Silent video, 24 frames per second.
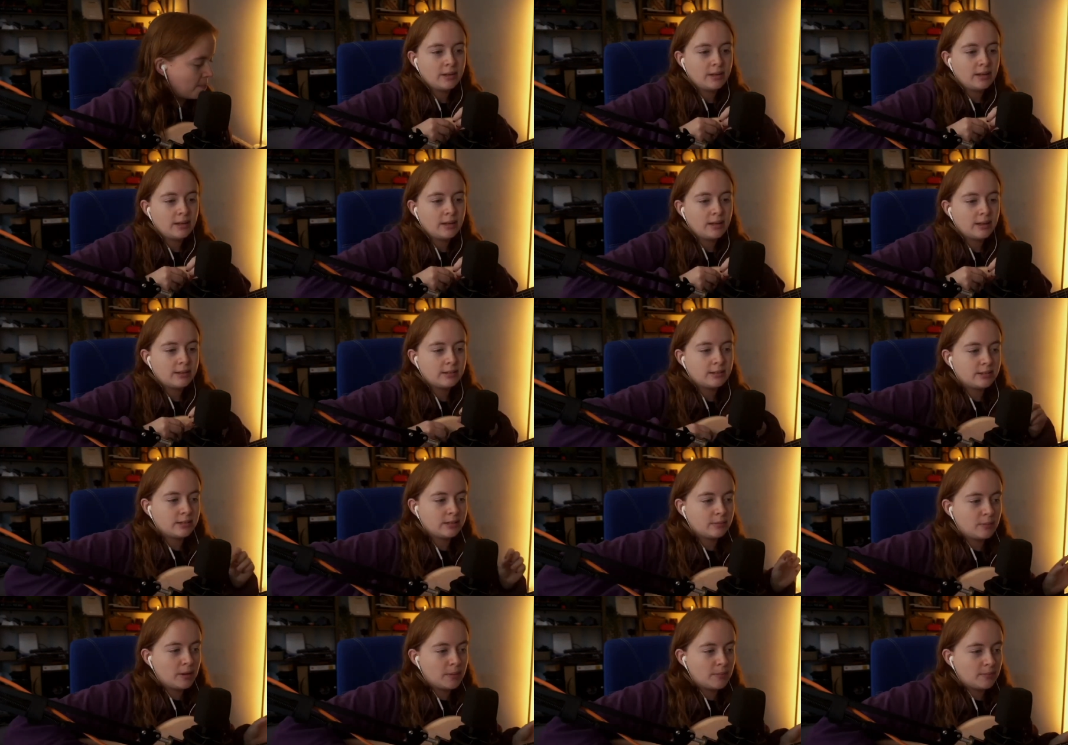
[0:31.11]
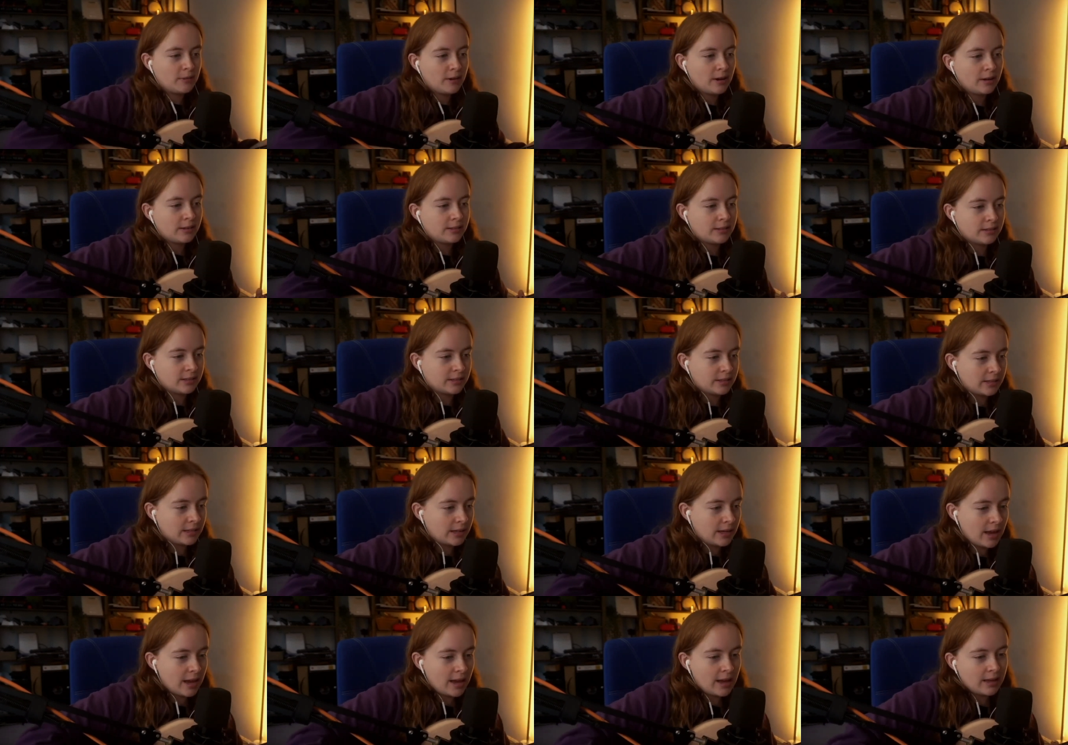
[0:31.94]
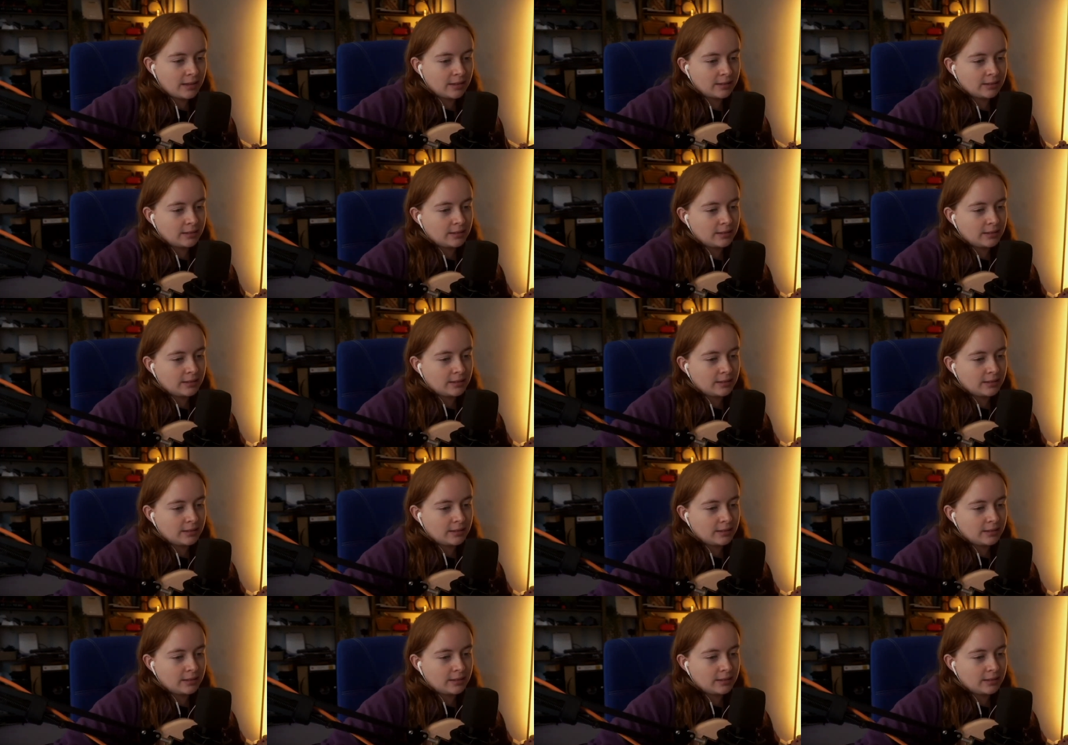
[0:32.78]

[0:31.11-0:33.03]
Yeah, this is me practicing it.